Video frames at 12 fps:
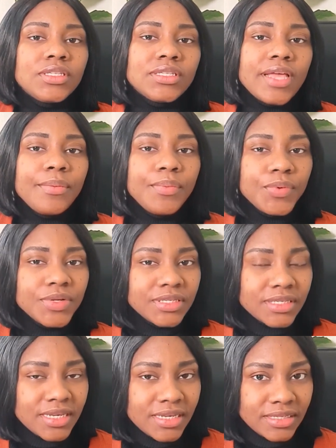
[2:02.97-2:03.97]

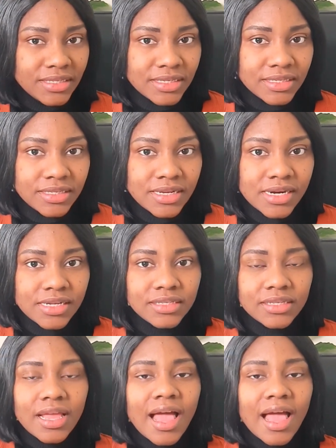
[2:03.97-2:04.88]
Cyprus is that